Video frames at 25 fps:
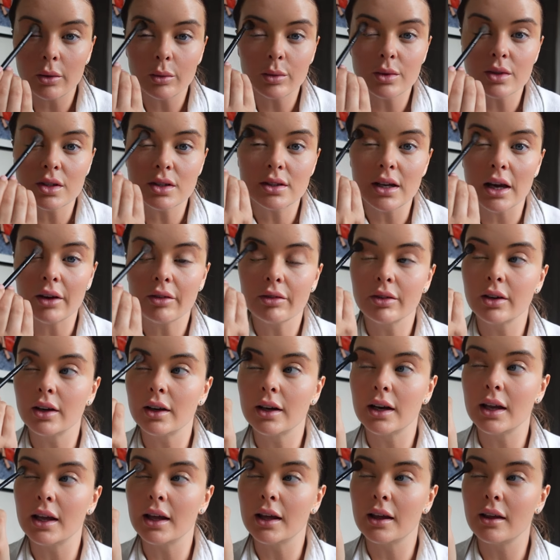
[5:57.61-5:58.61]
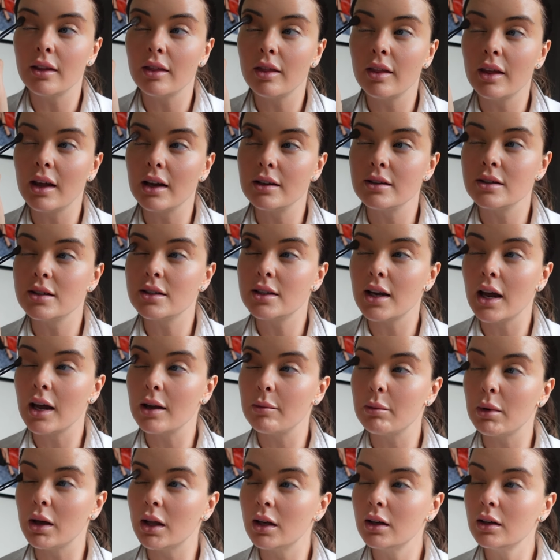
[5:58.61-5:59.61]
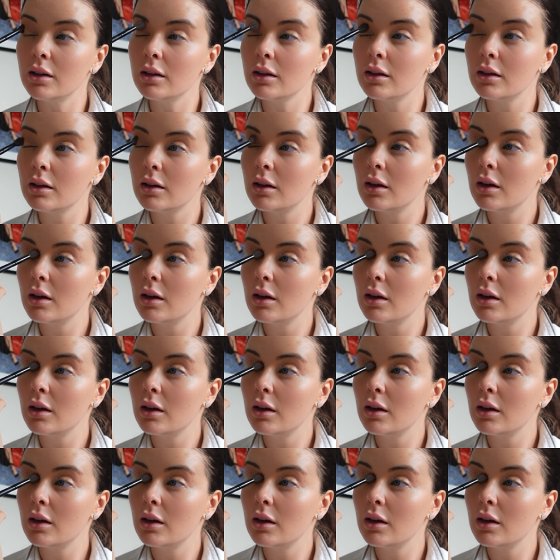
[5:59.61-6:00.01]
was definitely the entertainment.